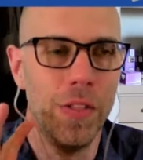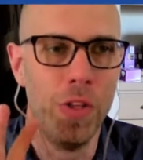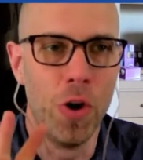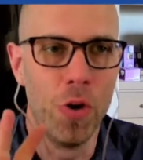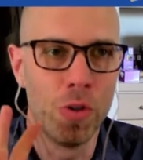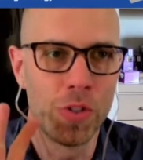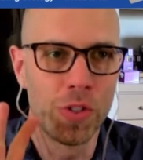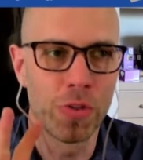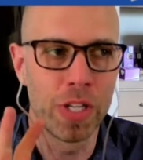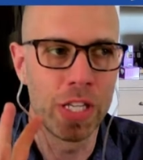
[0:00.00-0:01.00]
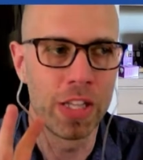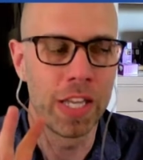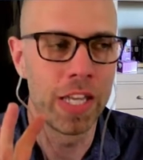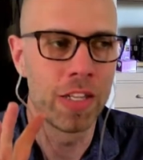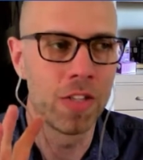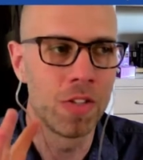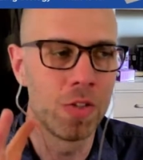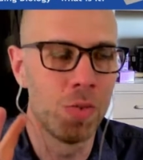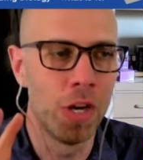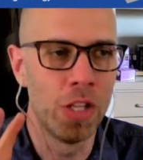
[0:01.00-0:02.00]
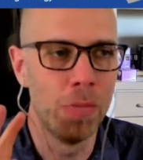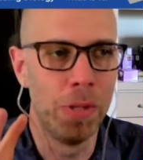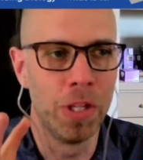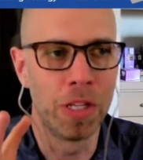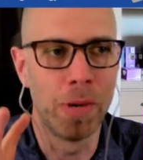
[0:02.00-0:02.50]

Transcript: those three things is where the building